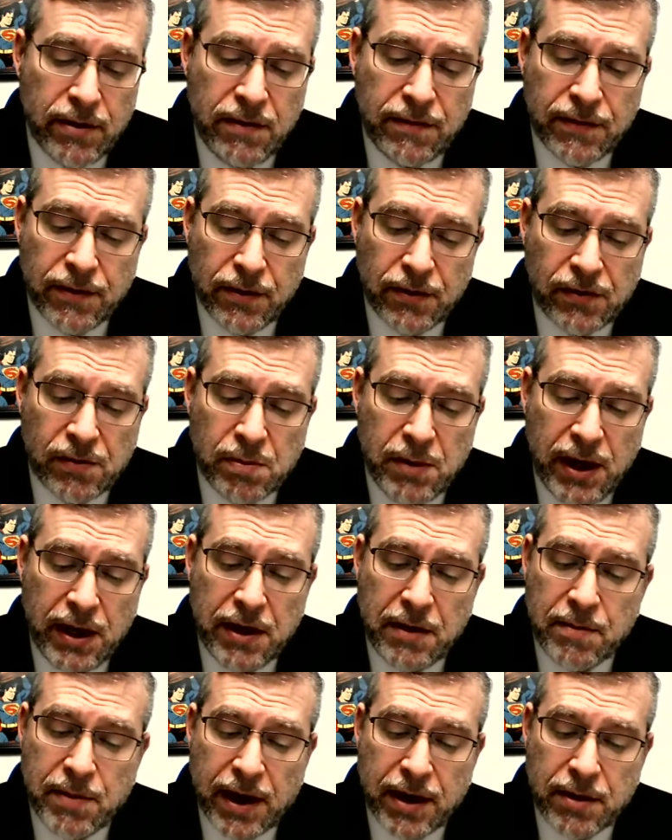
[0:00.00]
first
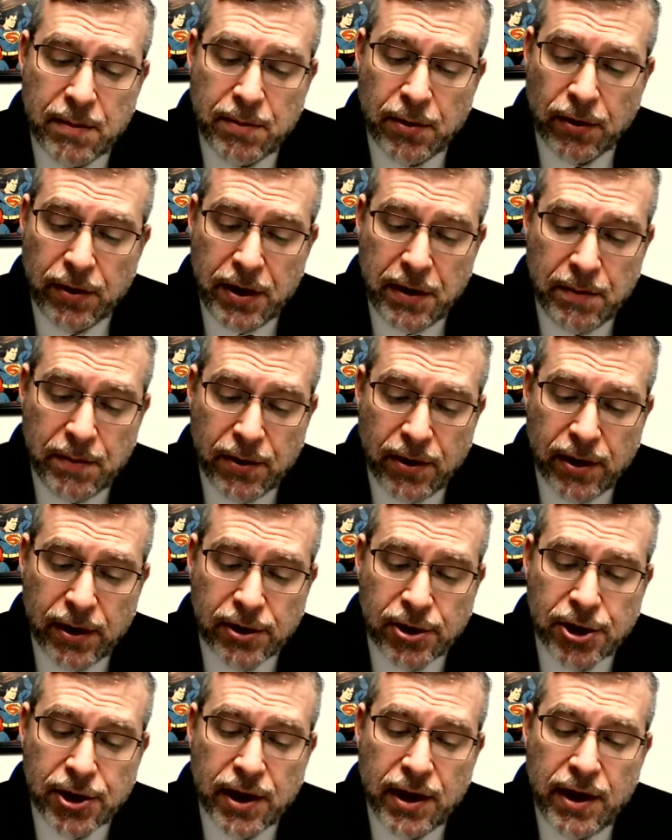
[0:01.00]
meeting by the burning
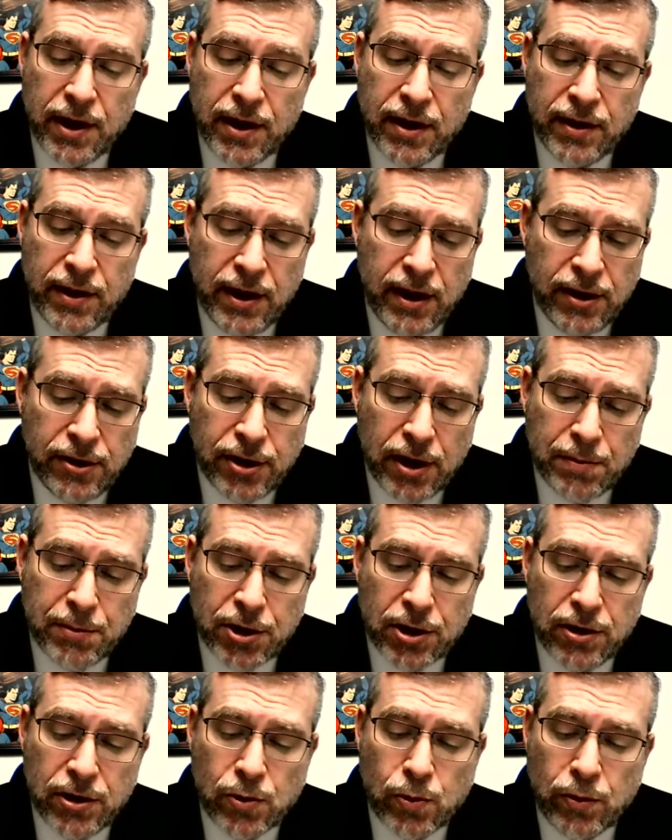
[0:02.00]
bush, the
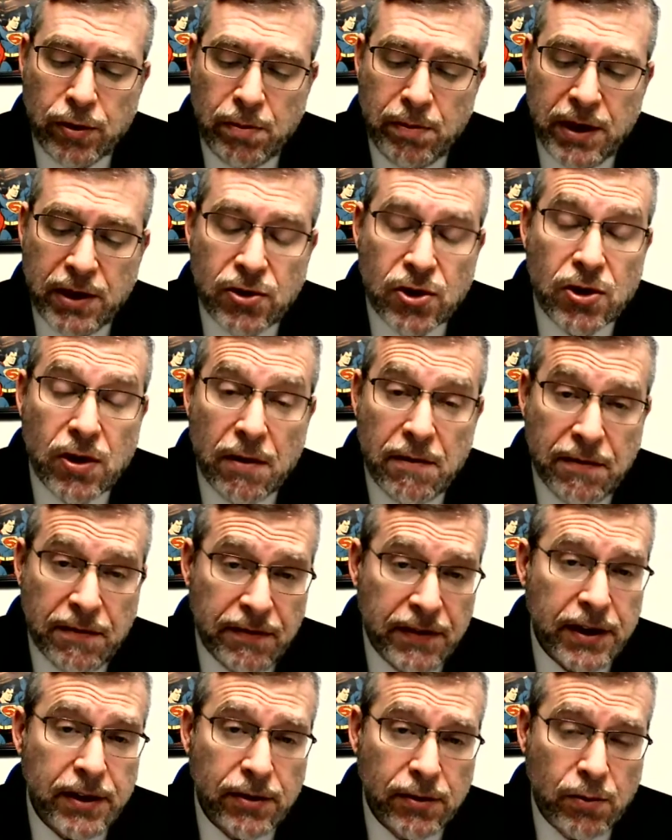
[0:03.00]
Egyptians would be so
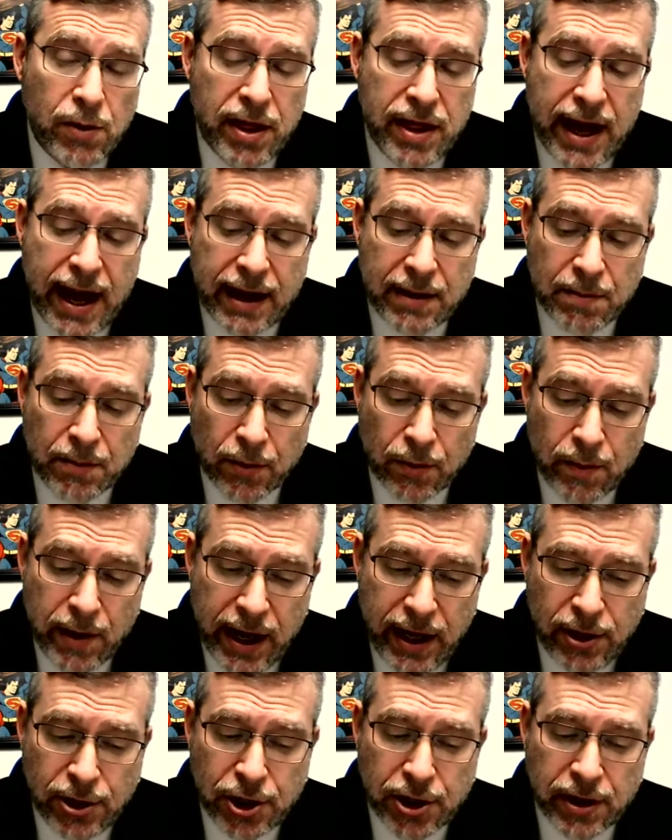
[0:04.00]
filled with
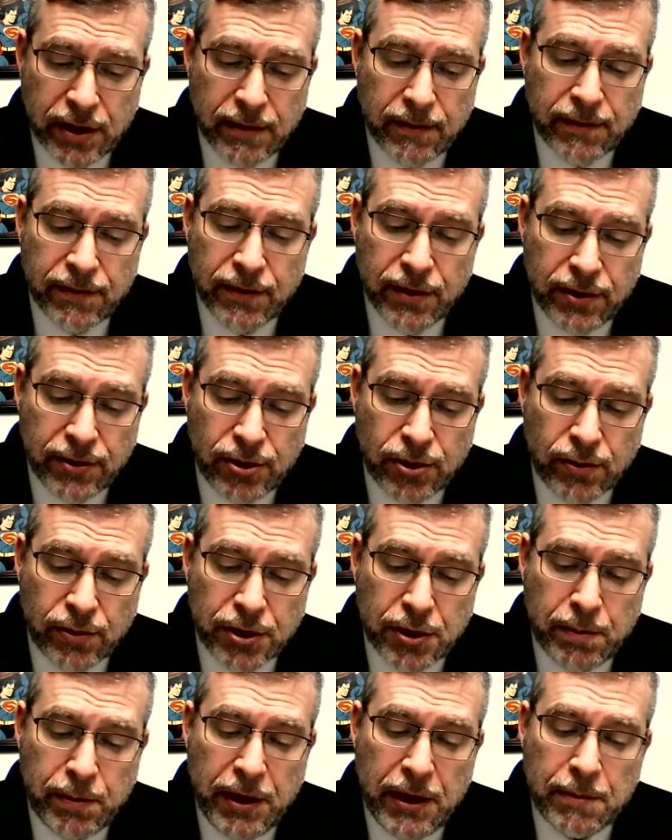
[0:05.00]
admiration for the
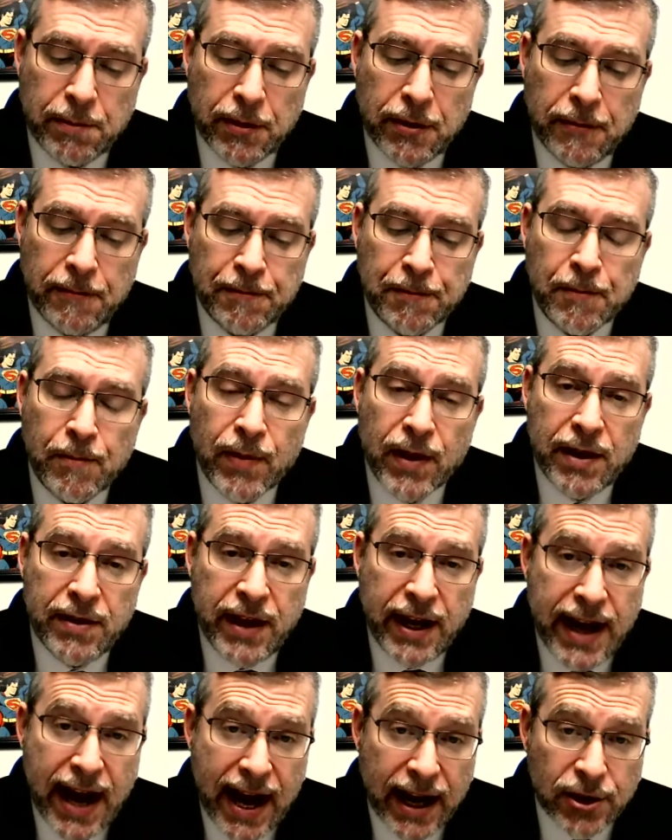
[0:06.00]
Jewish people,
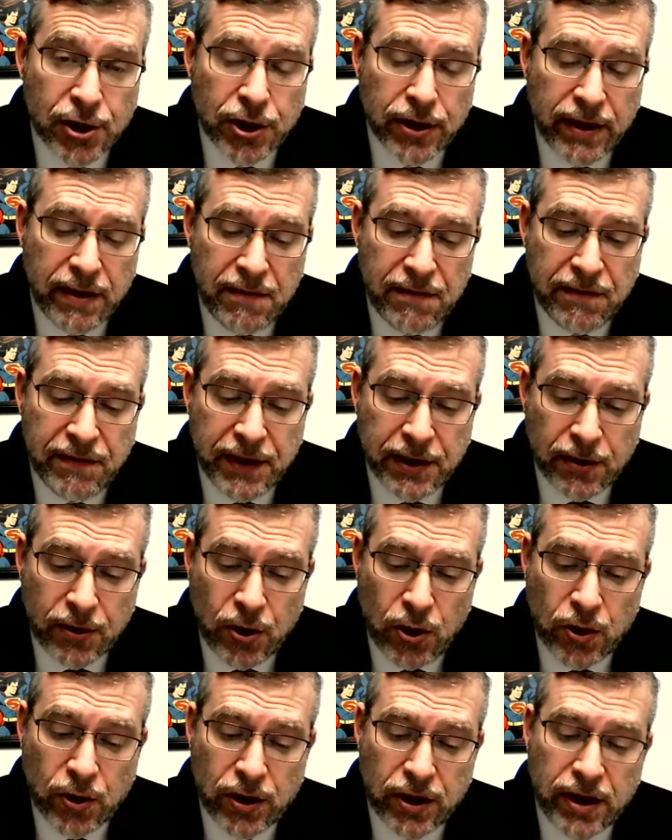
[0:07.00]
they'd actually feel
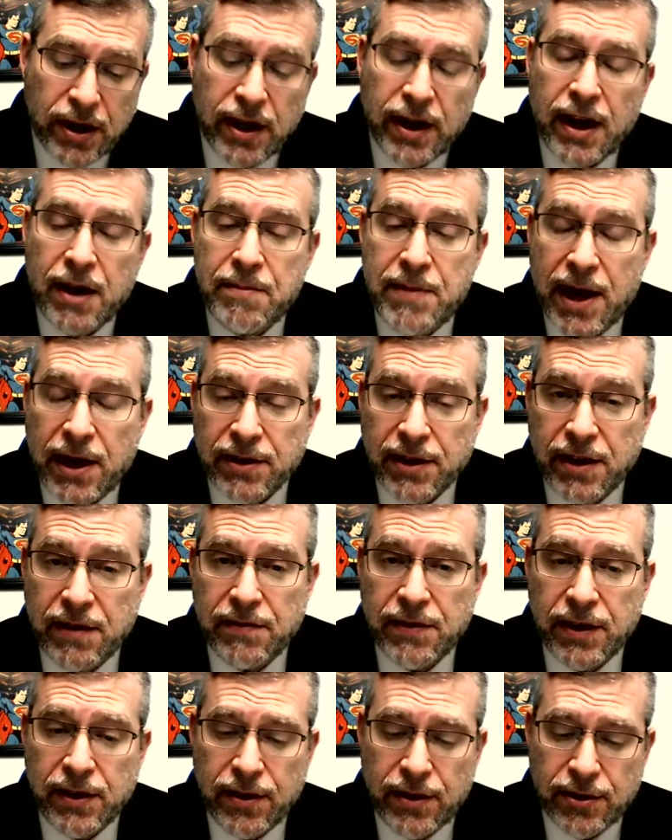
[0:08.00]
good about
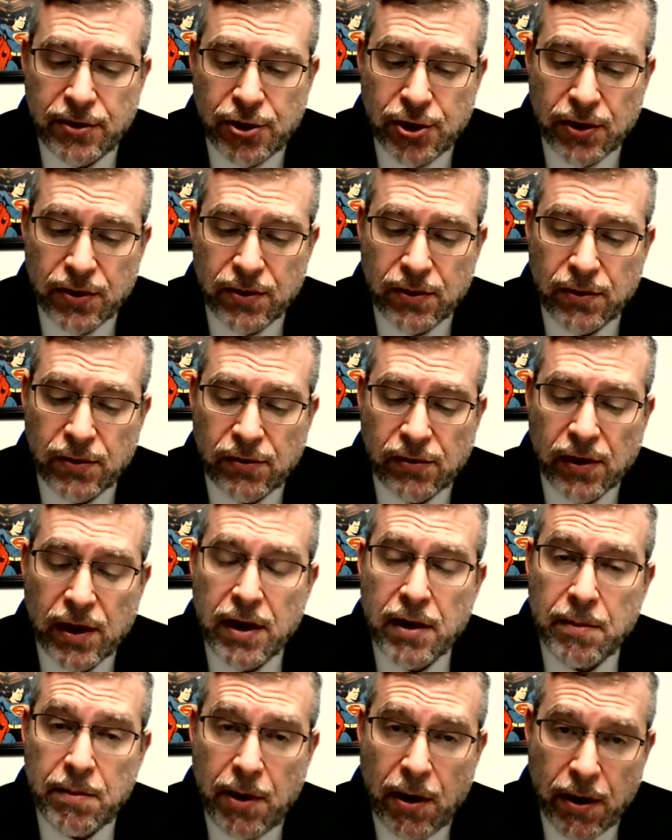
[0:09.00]
giving the Jews
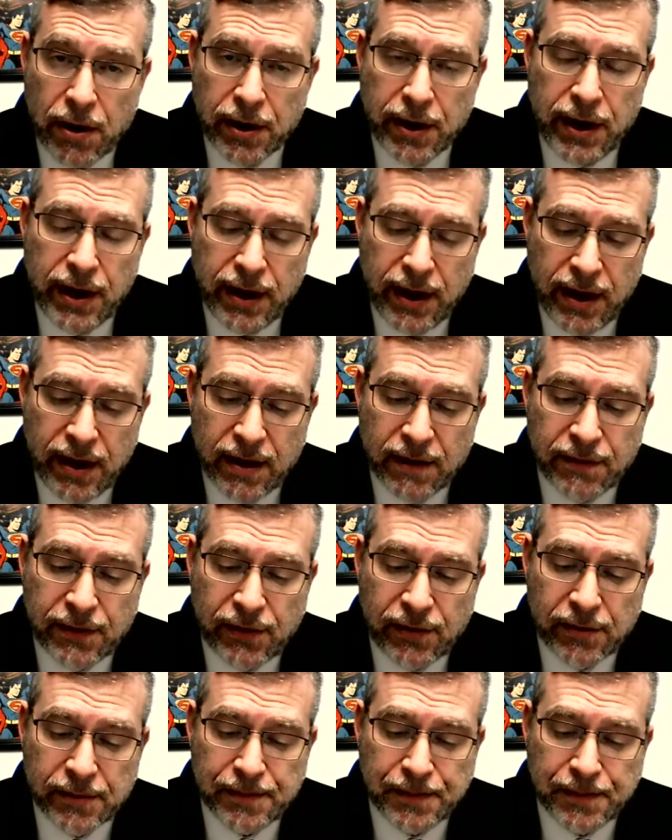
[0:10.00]
parting gifts.